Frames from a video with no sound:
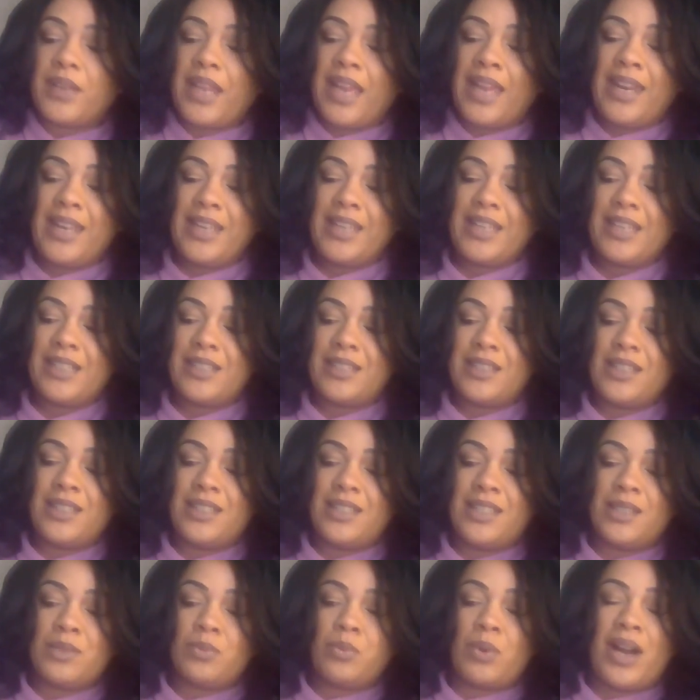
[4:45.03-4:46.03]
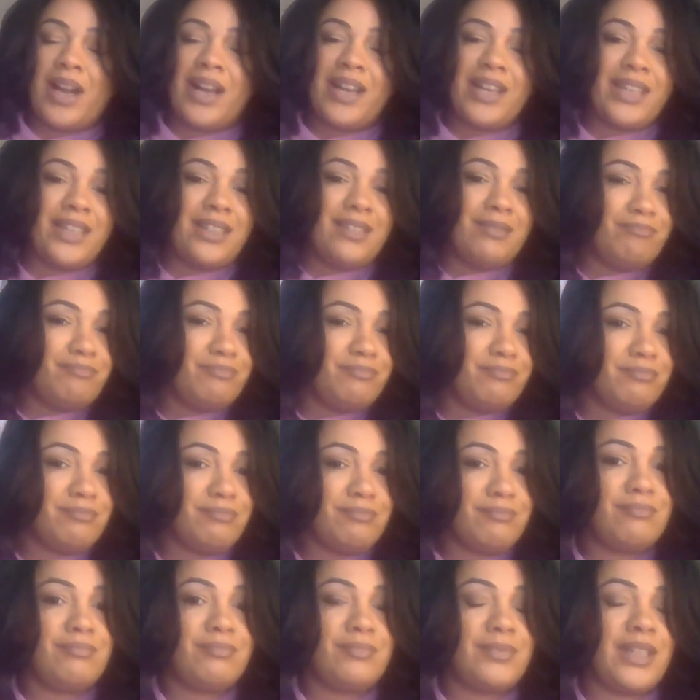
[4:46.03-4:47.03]
And I guess this is why
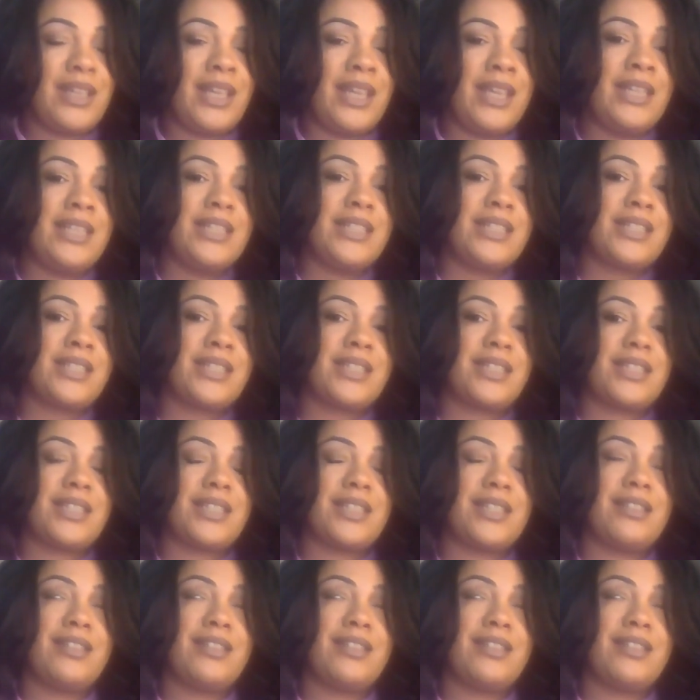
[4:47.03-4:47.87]
it's